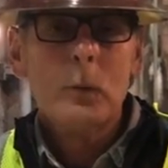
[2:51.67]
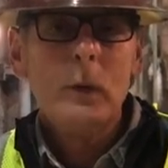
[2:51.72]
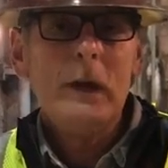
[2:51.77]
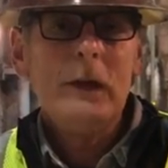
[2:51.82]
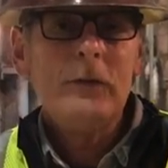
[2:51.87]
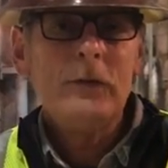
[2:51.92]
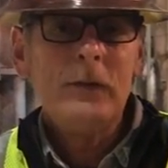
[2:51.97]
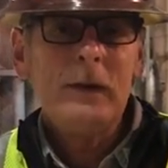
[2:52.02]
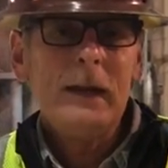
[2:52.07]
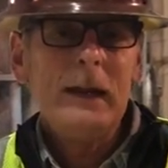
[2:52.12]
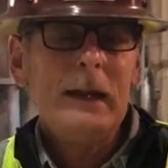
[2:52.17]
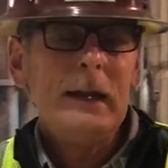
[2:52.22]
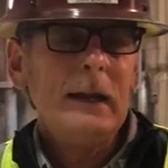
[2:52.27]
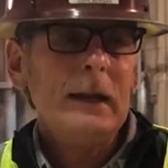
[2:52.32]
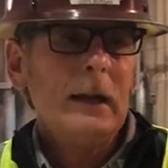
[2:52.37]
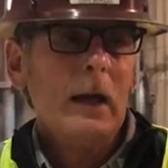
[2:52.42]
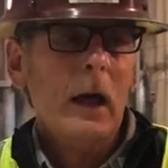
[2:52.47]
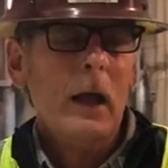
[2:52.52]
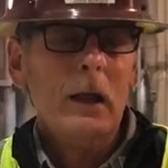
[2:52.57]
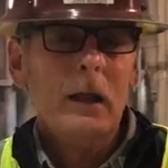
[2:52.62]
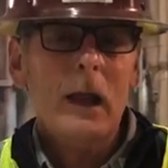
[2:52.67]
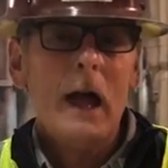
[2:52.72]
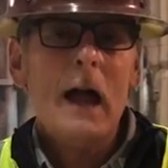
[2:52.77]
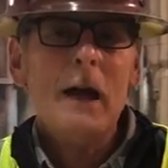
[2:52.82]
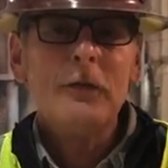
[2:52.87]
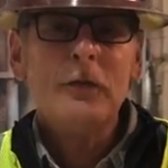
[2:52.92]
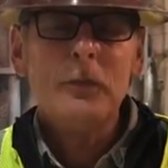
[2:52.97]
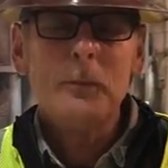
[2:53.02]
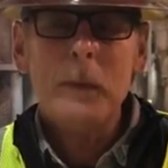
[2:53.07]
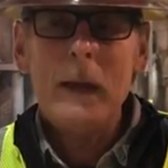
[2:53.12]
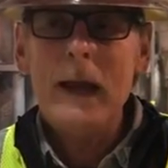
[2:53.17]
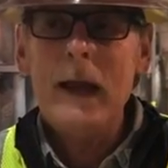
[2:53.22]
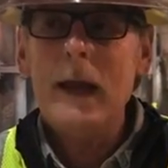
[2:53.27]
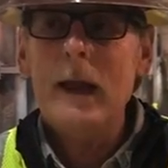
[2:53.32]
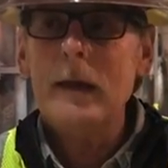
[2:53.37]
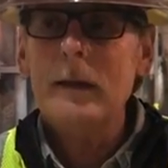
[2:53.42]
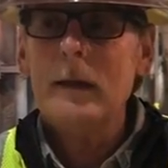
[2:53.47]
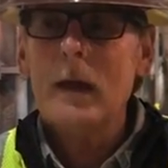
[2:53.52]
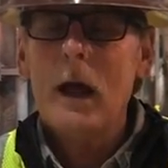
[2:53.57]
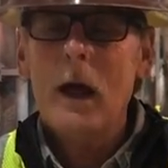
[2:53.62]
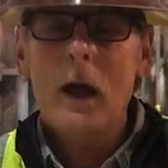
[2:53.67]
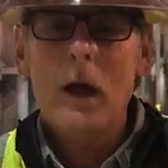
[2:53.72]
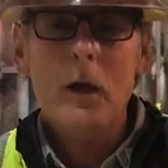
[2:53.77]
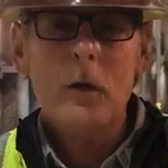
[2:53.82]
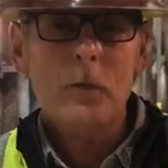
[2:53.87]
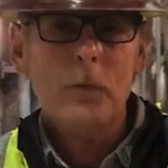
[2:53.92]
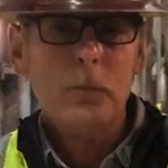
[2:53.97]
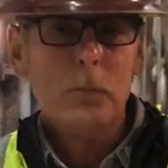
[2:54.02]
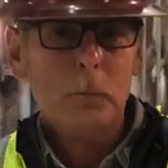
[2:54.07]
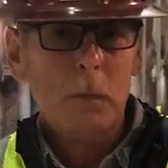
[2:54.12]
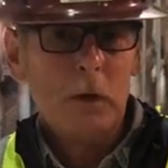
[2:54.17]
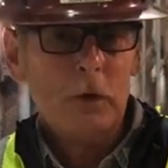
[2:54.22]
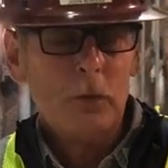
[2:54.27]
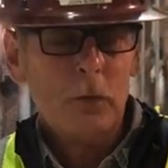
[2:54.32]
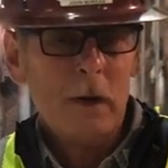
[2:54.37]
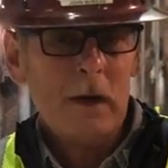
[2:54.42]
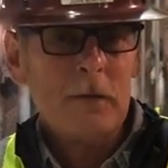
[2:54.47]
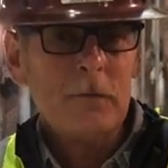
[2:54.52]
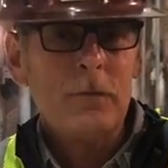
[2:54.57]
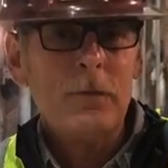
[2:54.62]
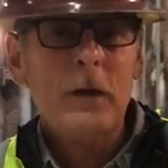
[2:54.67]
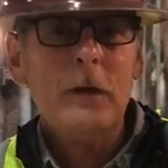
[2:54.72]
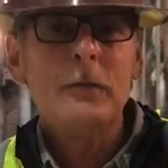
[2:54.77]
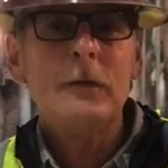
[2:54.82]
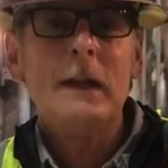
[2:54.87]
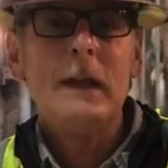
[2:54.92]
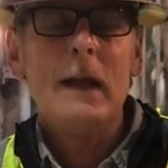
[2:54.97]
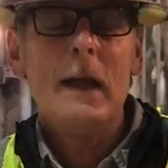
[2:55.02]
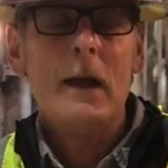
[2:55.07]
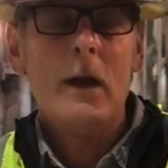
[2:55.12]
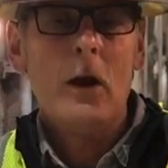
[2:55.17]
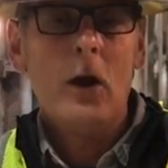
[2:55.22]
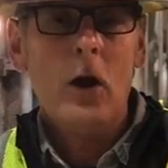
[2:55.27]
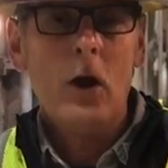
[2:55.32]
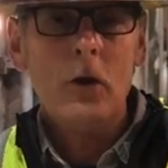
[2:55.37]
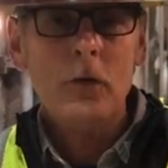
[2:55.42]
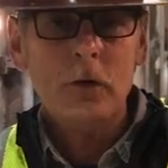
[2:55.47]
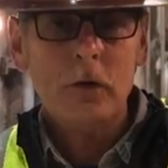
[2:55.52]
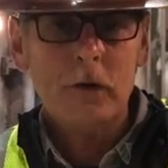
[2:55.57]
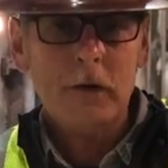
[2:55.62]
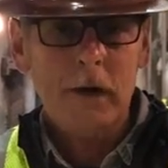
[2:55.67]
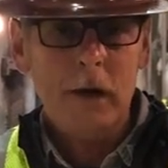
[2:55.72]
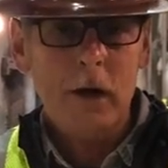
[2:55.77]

We see a lifespan of between 50 and 100